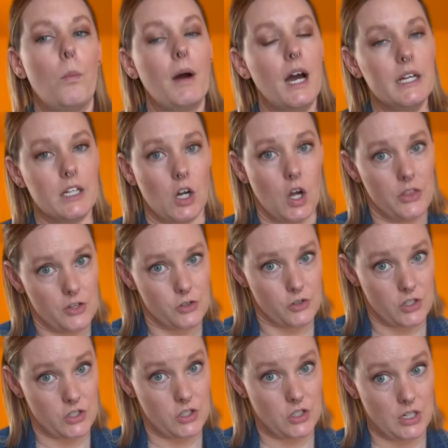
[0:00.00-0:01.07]
my God, there's a
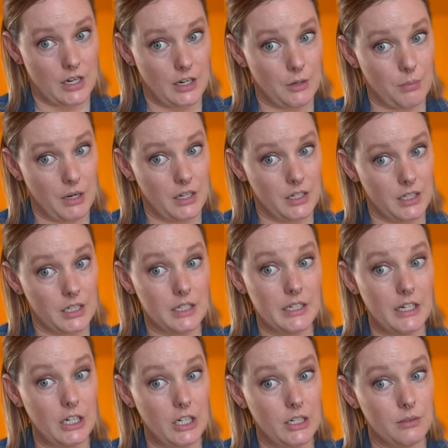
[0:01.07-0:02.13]
stink bug in
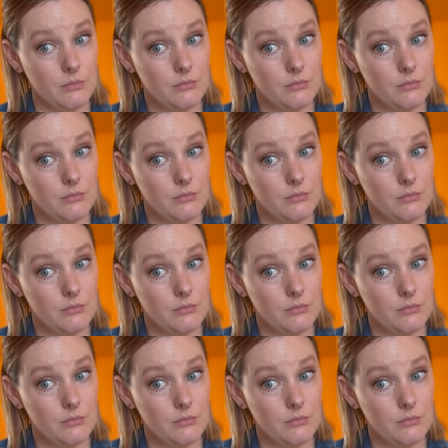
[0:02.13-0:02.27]
here.